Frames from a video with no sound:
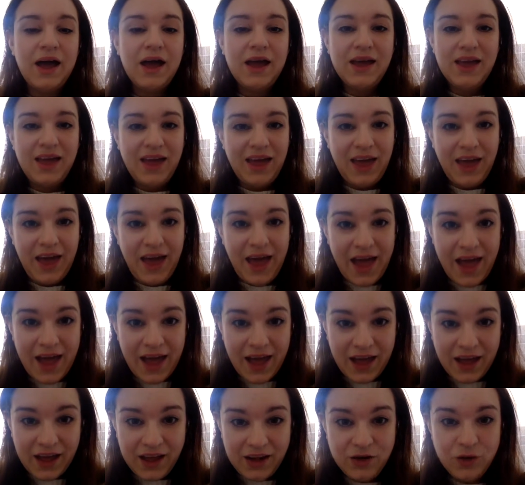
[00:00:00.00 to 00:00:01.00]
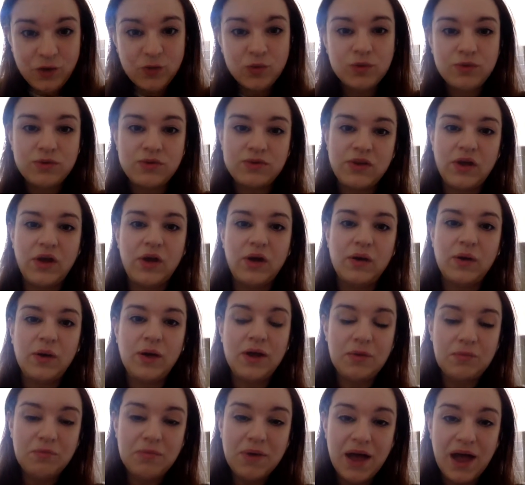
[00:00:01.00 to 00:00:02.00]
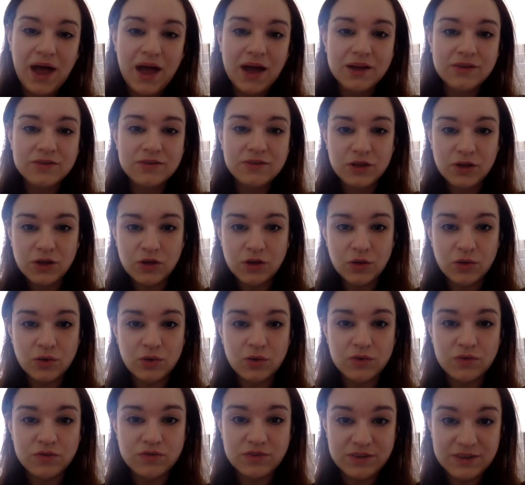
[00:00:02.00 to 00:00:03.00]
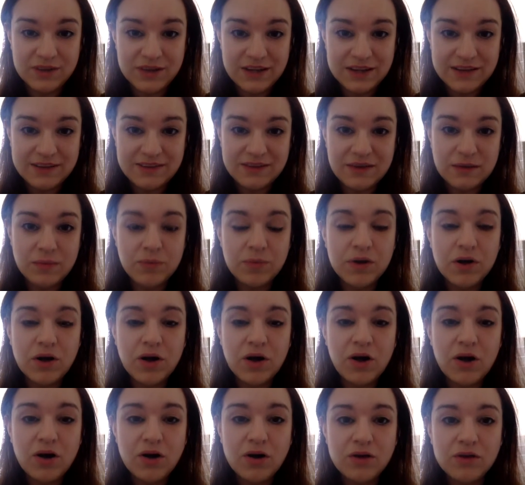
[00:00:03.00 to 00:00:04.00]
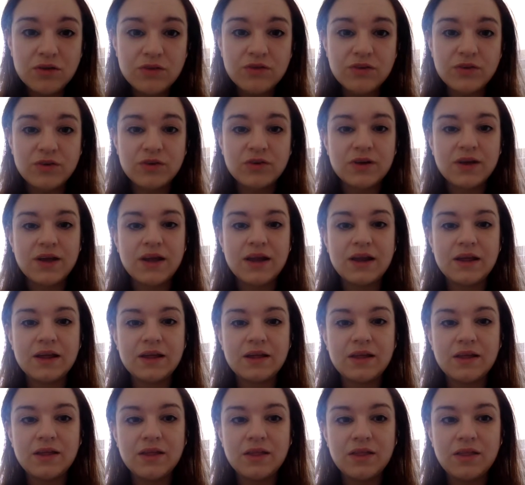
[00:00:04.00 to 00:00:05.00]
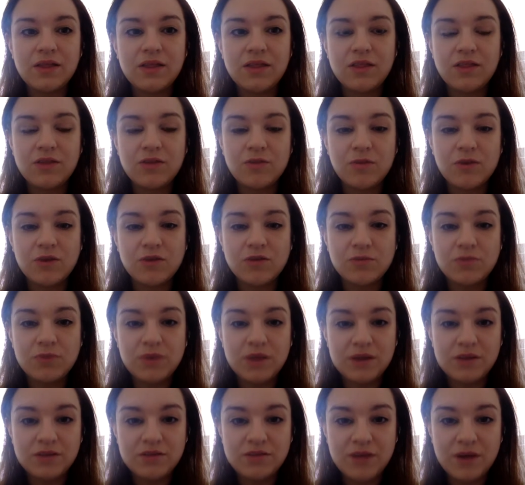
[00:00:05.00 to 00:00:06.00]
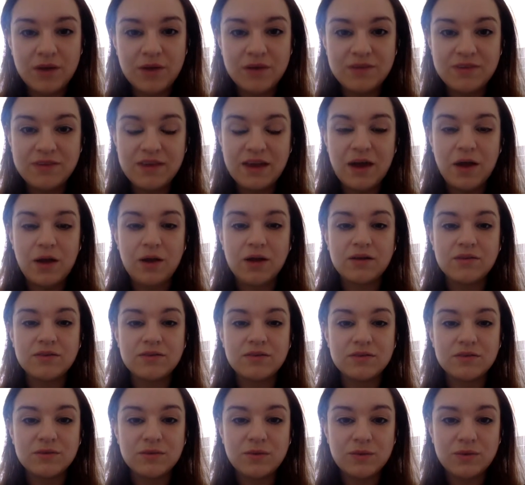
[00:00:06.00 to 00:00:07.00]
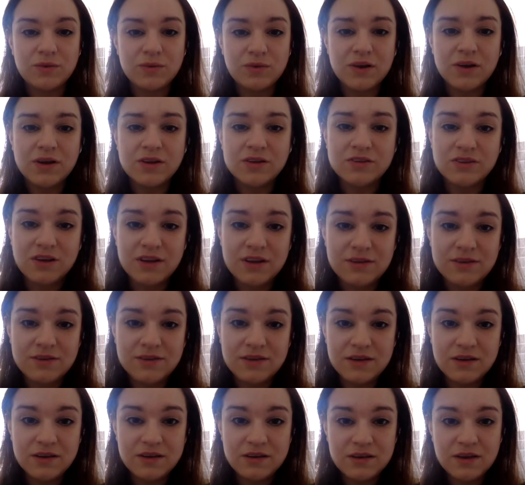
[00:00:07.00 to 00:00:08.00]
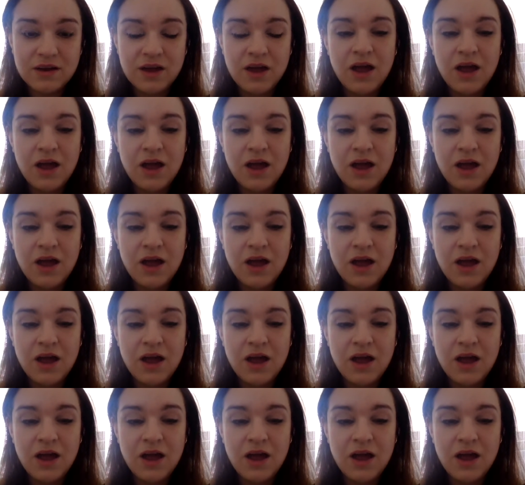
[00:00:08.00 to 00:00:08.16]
It can also impact your fertility because you're not getting as much blood flow into the area because it's all congested.